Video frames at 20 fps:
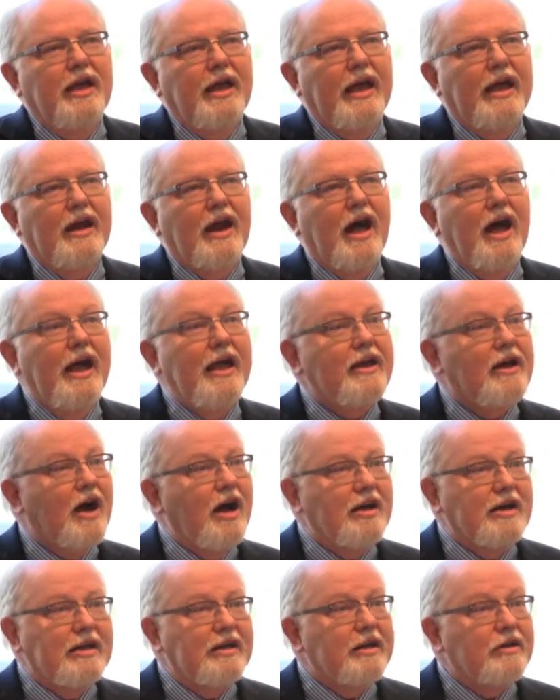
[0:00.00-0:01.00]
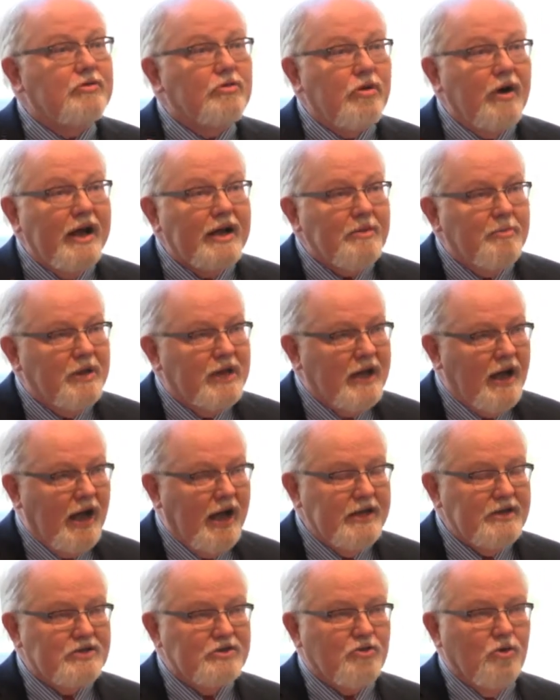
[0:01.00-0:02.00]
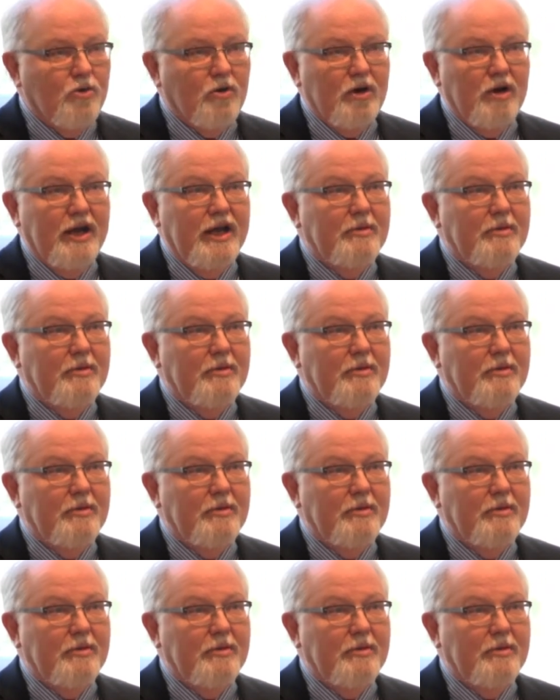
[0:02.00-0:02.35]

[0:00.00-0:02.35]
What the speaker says: And I got an incredibly high score,